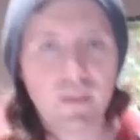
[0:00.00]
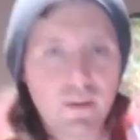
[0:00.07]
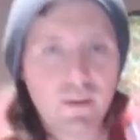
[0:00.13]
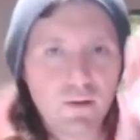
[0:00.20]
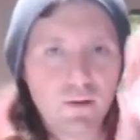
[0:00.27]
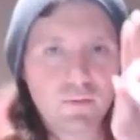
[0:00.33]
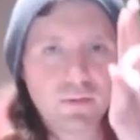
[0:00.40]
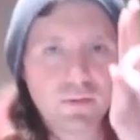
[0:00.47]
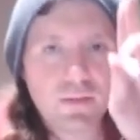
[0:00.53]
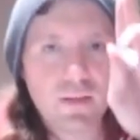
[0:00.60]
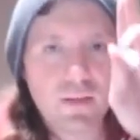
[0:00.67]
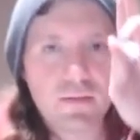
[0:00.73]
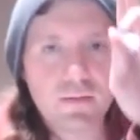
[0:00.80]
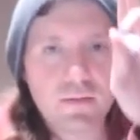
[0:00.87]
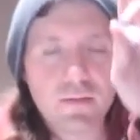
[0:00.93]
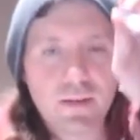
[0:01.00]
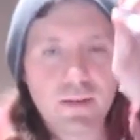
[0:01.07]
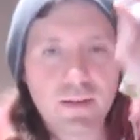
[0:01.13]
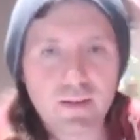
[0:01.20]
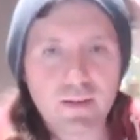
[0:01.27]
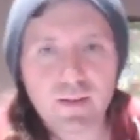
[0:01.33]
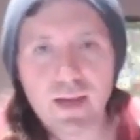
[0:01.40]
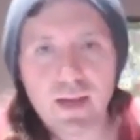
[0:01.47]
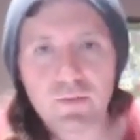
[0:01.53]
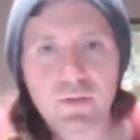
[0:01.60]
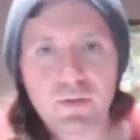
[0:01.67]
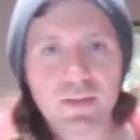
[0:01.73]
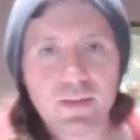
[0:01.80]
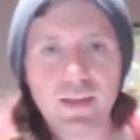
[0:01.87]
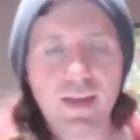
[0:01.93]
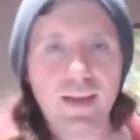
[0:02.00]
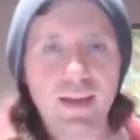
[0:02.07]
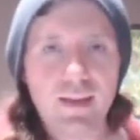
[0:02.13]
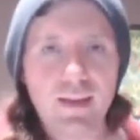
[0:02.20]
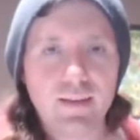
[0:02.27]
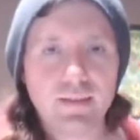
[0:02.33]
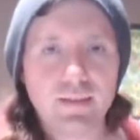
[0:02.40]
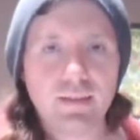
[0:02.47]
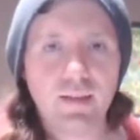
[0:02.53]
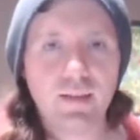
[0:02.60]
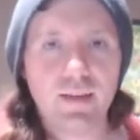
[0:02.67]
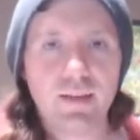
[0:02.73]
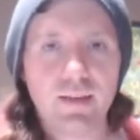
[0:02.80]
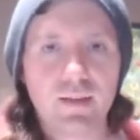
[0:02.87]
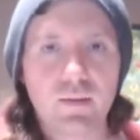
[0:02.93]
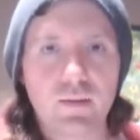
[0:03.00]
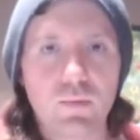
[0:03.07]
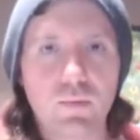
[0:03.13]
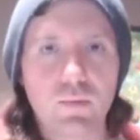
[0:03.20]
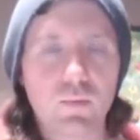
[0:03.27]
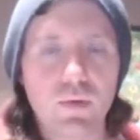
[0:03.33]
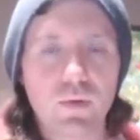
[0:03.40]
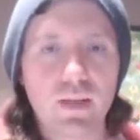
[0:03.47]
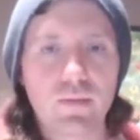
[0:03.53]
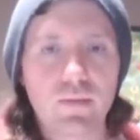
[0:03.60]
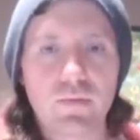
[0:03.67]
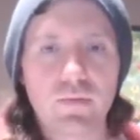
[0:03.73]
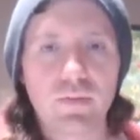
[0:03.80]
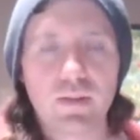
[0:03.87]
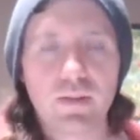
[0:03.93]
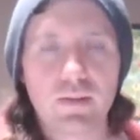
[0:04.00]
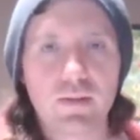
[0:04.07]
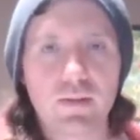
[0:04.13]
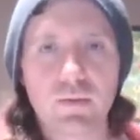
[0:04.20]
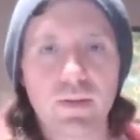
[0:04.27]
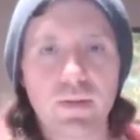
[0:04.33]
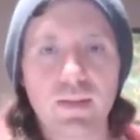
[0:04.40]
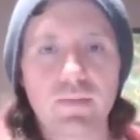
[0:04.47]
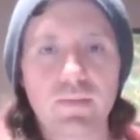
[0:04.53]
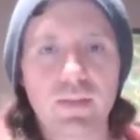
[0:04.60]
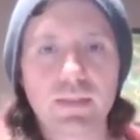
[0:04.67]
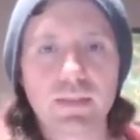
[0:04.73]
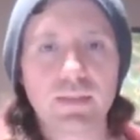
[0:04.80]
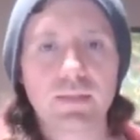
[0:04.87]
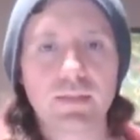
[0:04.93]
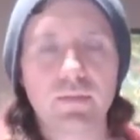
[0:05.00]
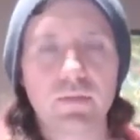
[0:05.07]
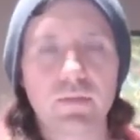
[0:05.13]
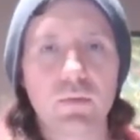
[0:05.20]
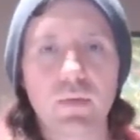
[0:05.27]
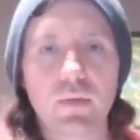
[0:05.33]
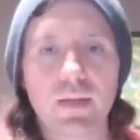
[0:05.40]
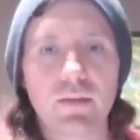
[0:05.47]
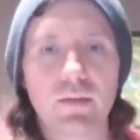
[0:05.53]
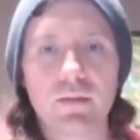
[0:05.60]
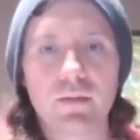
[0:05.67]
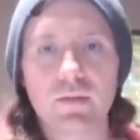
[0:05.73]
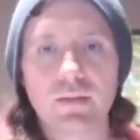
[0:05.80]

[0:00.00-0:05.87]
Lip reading: all of a sudden like every day is like the reinvention of the wheel.